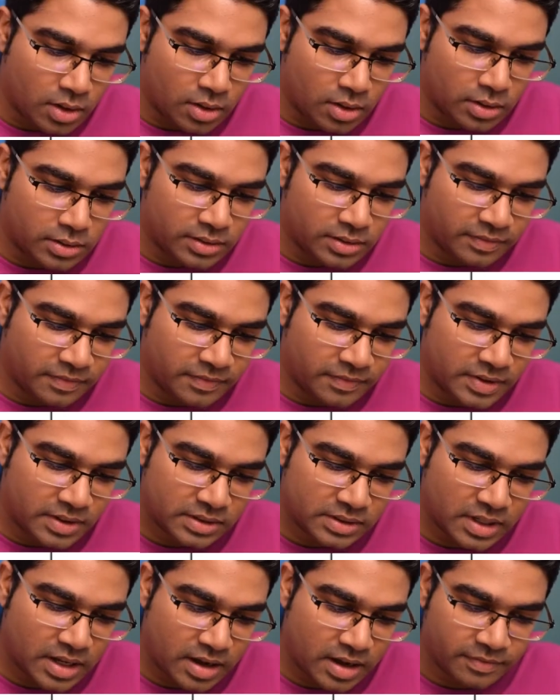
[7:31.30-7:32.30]
On the
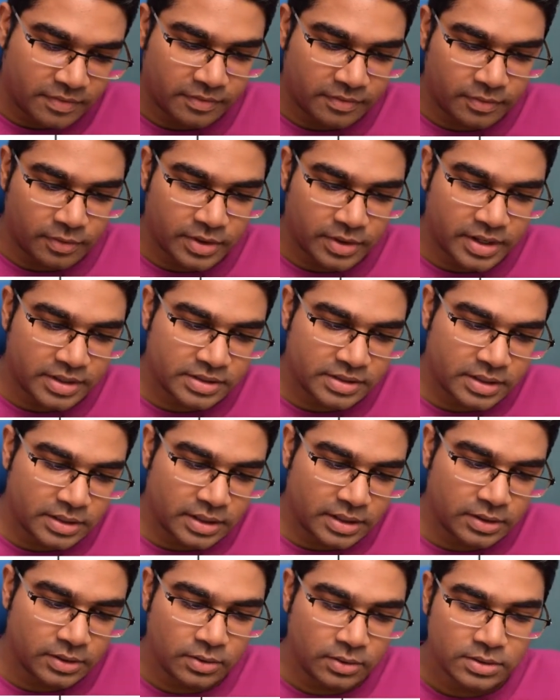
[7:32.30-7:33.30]
first half of rotation,
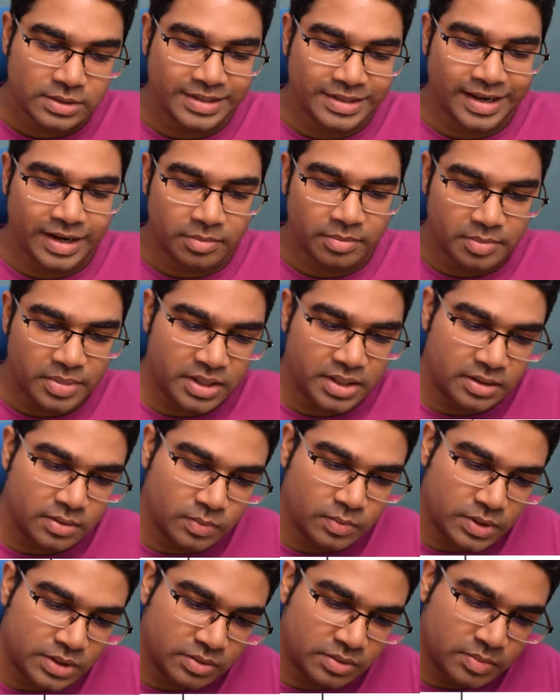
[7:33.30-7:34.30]
it goes in at B,
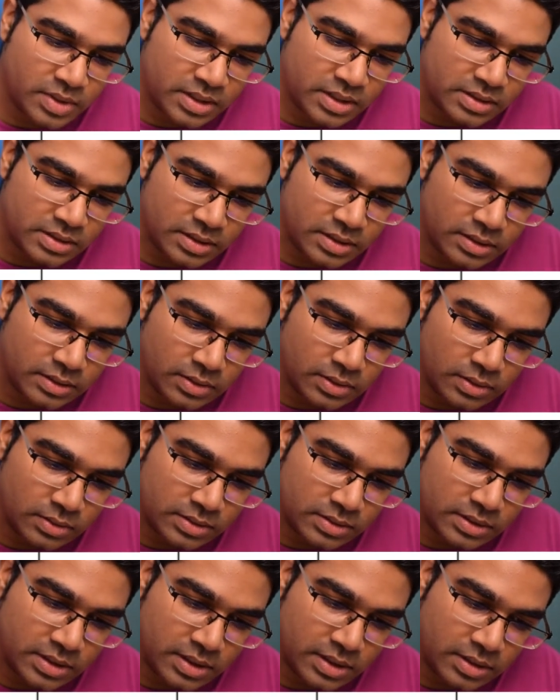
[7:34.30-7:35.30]
which means it
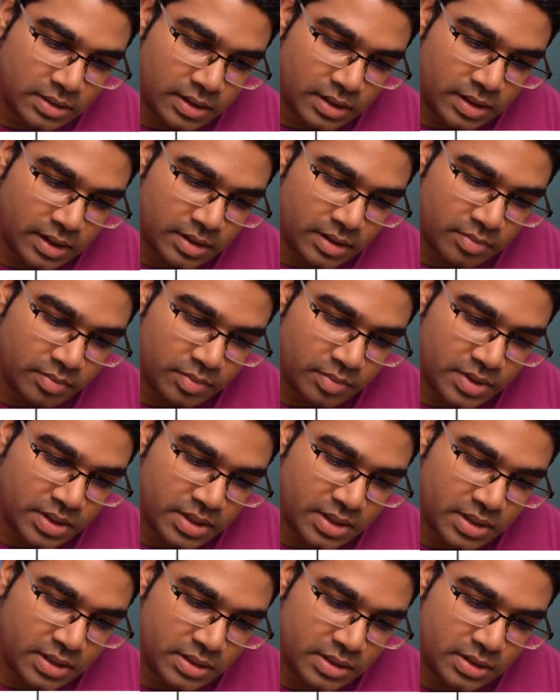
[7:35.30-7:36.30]
goes in at
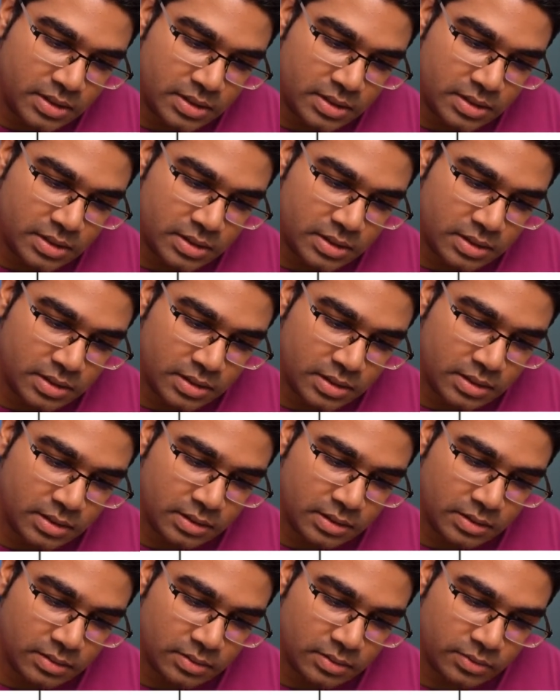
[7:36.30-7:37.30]
B
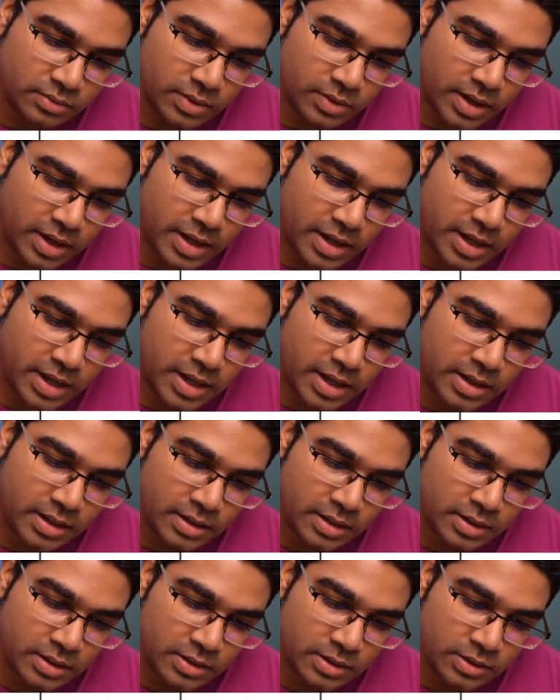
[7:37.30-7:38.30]
to A
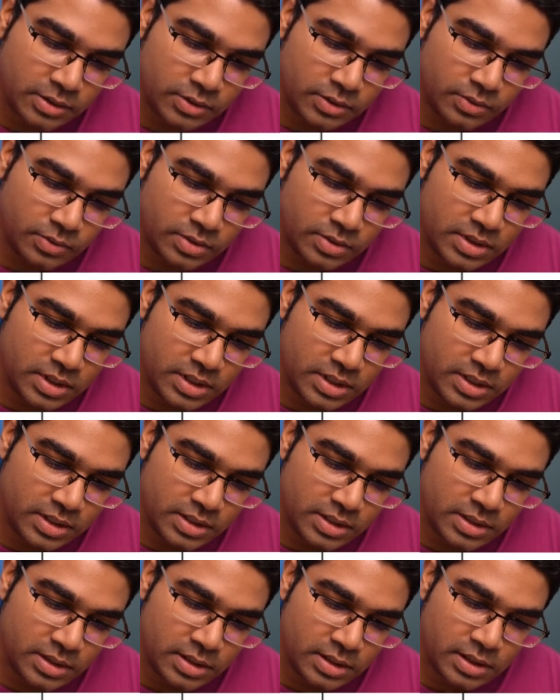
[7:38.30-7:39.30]
to
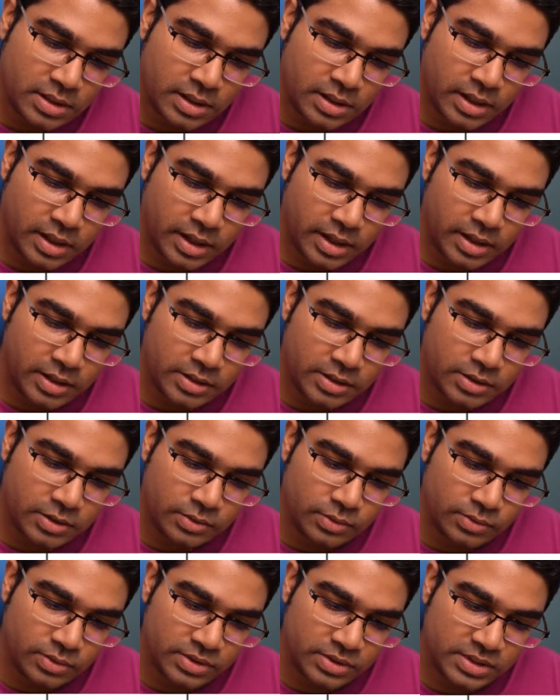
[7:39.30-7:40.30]
D and
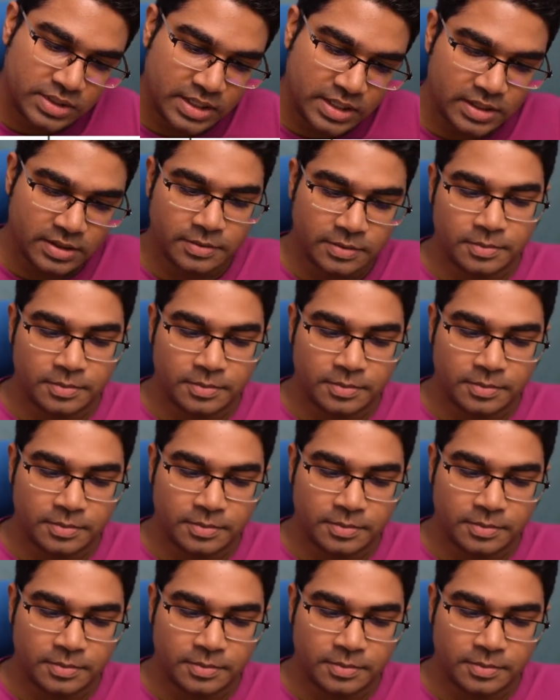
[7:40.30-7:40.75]
to C.